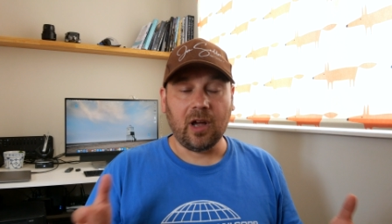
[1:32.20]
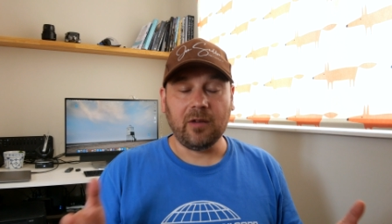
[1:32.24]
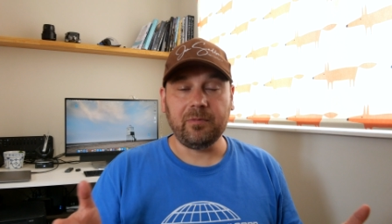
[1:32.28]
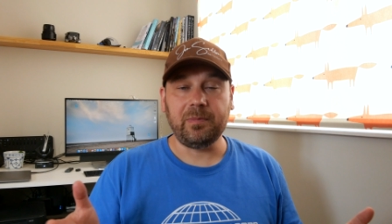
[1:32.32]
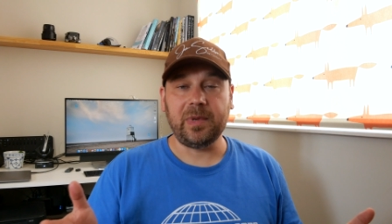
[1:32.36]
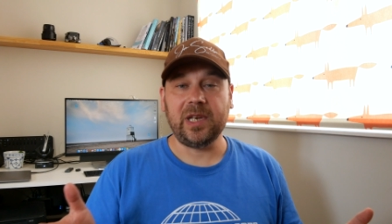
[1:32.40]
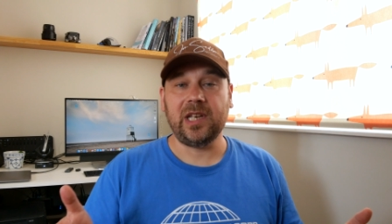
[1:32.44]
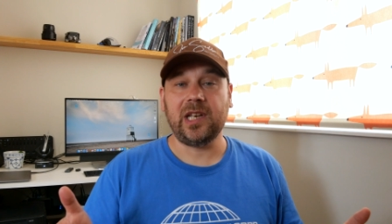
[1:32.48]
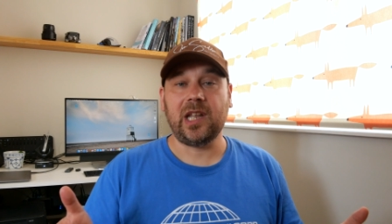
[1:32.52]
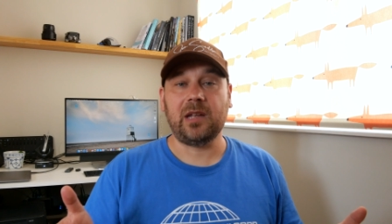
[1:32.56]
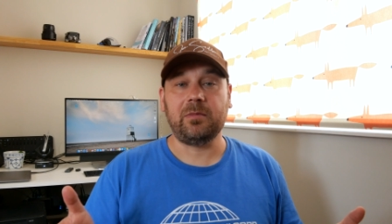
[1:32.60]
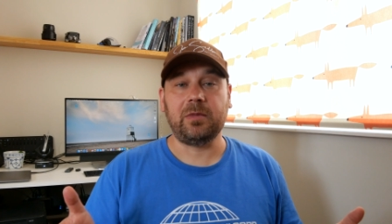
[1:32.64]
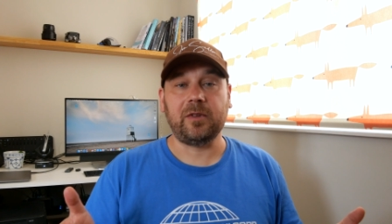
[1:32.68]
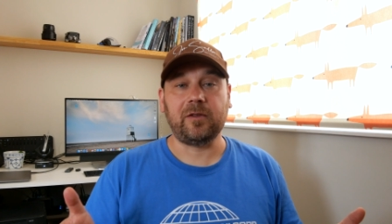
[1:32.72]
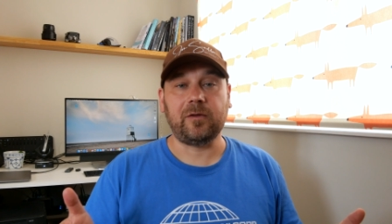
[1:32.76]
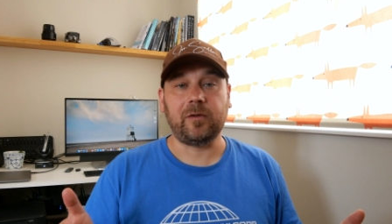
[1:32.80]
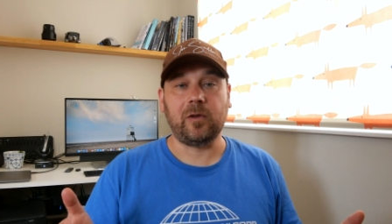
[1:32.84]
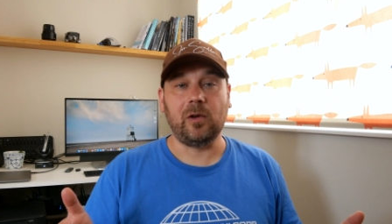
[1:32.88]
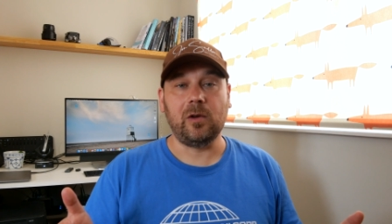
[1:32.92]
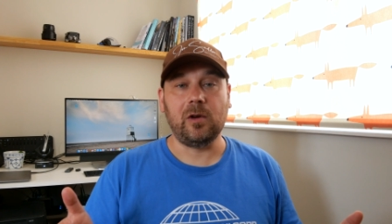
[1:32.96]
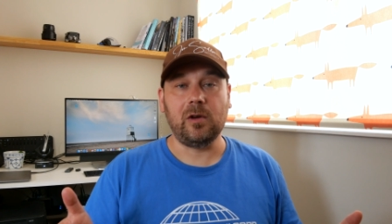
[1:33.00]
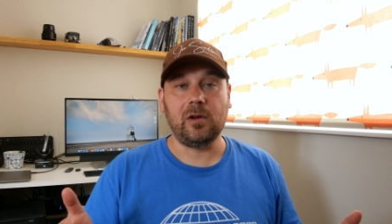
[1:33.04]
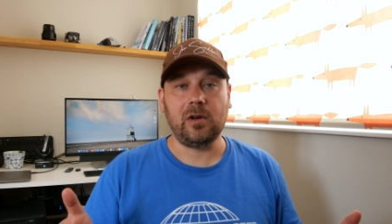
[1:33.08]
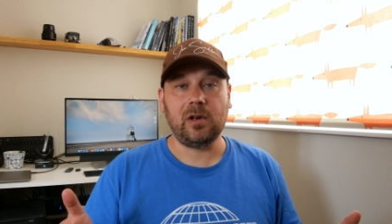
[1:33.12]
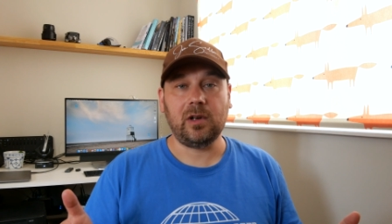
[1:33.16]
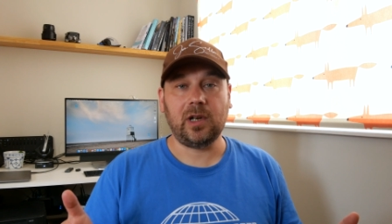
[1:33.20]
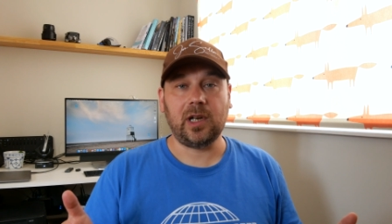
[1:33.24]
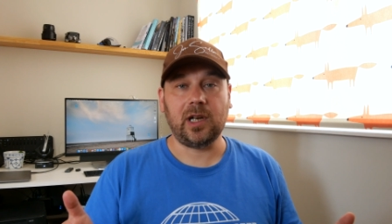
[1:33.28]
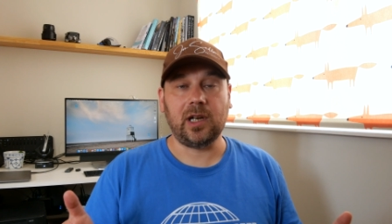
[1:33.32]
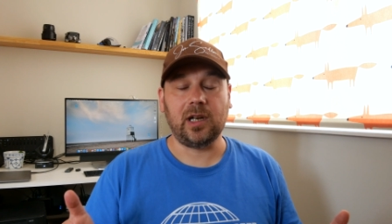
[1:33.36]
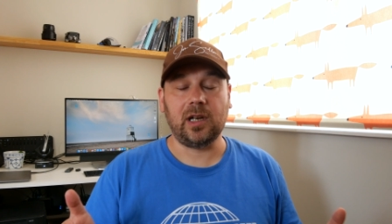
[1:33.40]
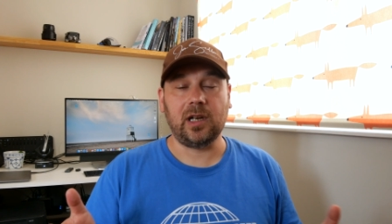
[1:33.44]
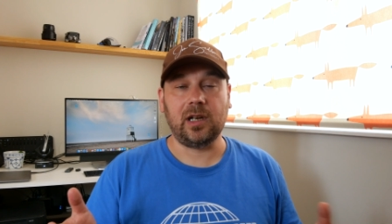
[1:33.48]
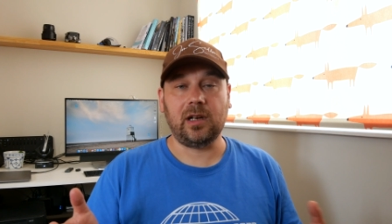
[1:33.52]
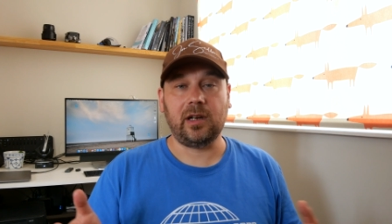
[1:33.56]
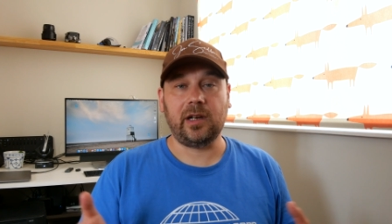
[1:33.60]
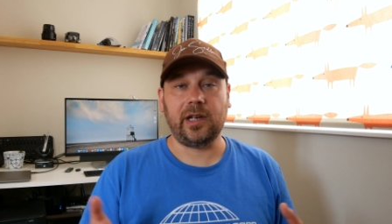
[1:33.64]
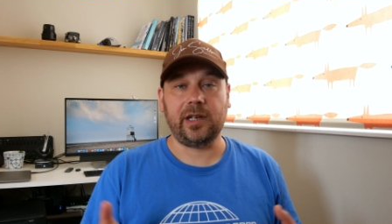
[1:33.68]
been there before.
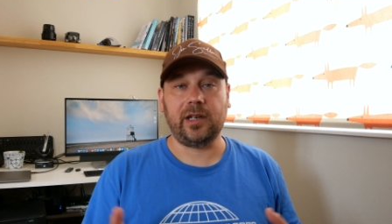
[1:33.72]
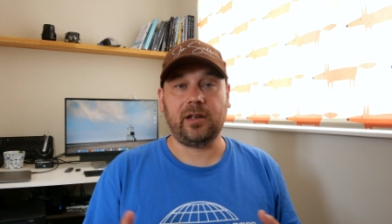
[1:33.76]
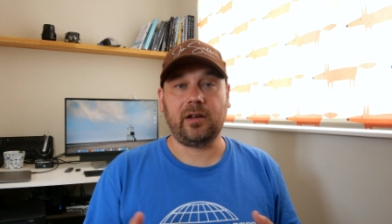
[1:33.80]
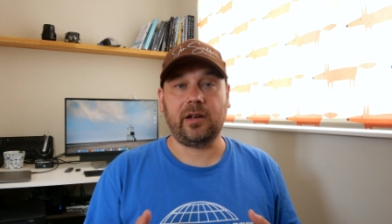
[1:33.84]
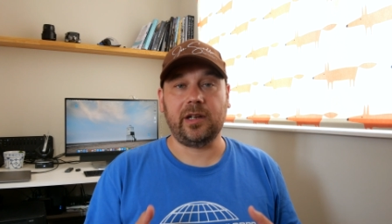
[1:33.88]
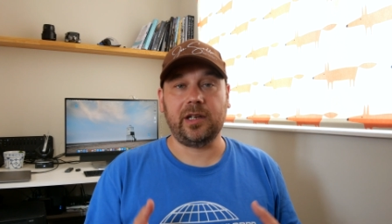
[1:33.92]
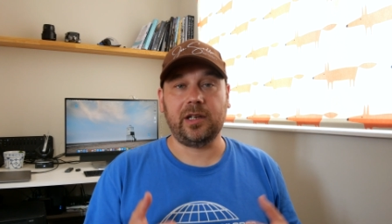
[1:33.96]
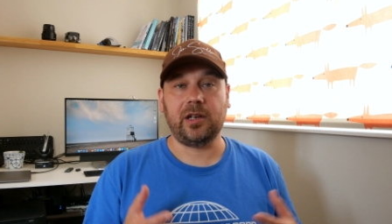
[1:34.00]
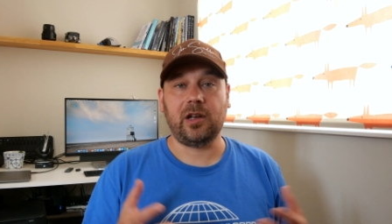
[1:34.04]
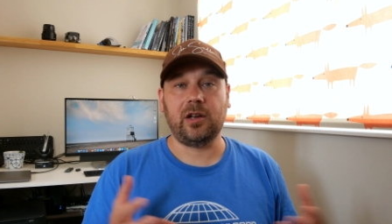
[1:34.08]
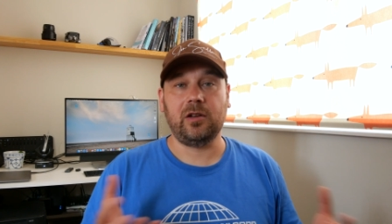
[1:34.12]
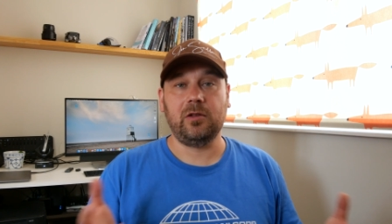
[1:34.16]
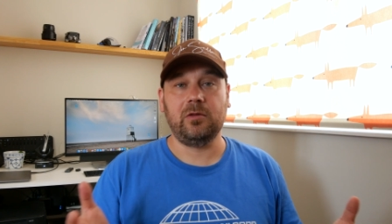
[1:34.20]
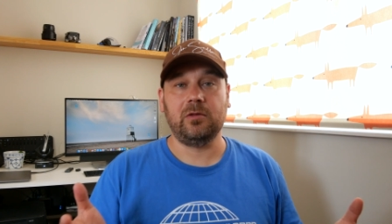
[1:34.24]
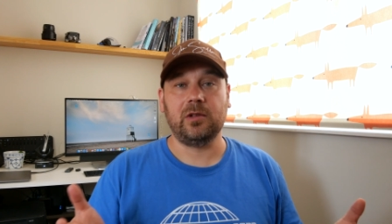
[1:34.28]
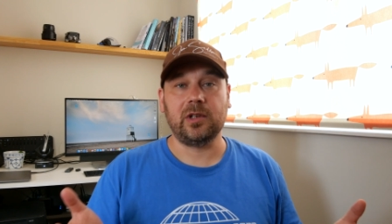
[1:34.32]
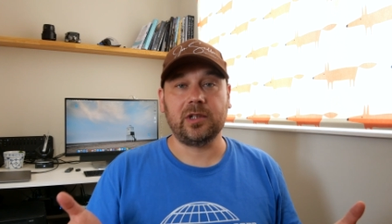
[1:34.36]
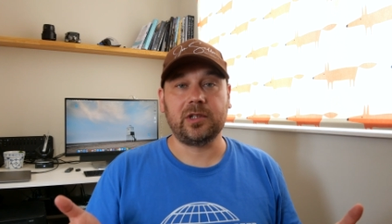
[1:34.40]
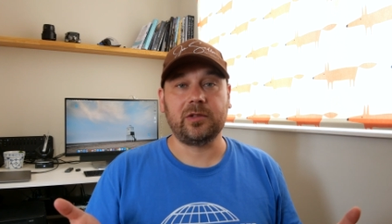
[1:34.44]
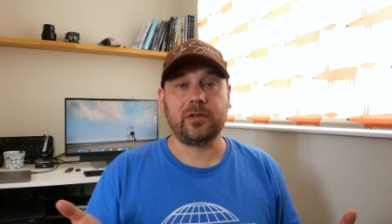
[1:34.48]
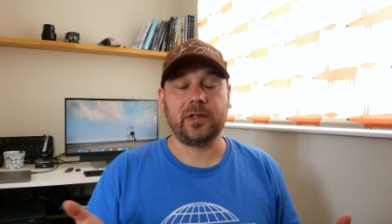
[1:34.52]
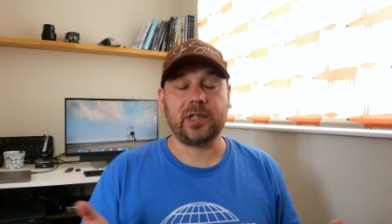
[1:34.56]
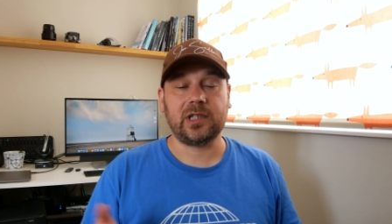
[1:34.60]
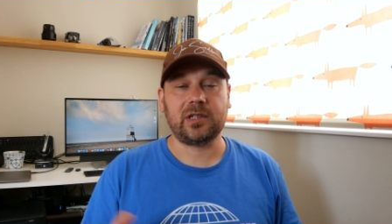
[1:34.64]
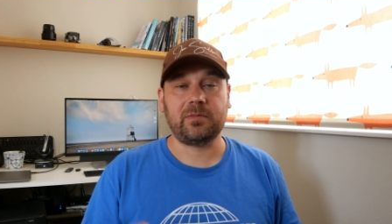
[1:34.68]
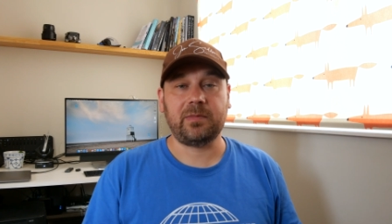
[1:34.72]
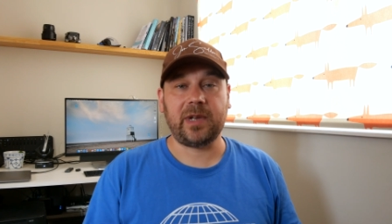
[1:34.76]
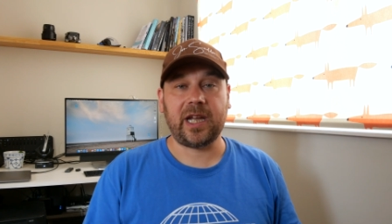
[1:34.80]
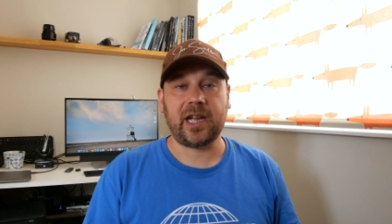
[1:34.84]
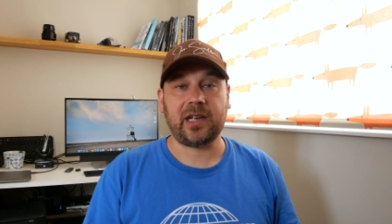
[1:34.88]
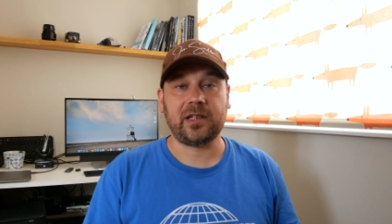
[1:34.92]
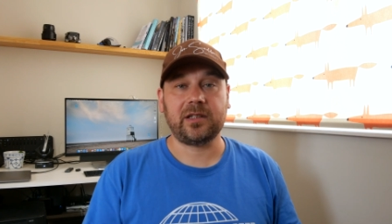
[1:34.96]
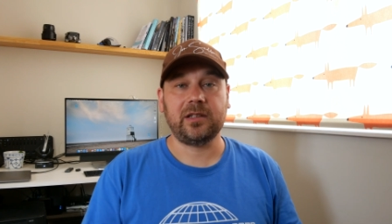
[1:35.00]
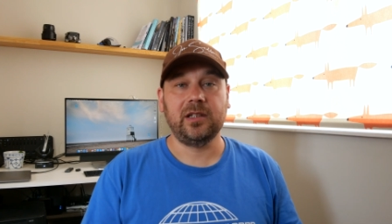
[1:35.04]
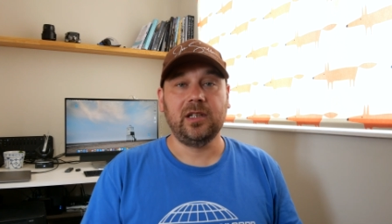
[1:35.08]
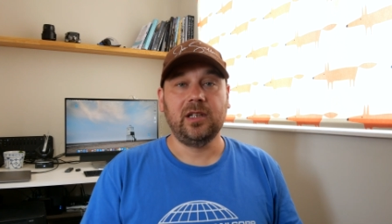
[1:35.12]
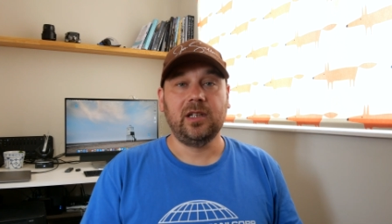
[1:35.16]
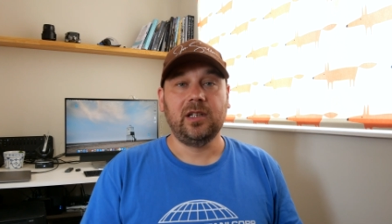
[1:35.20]
I know what to
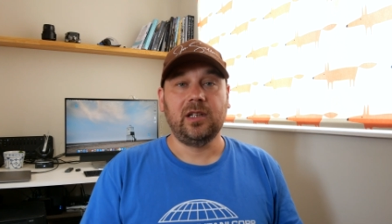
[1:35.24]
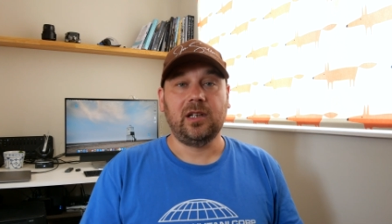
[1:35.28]
expect.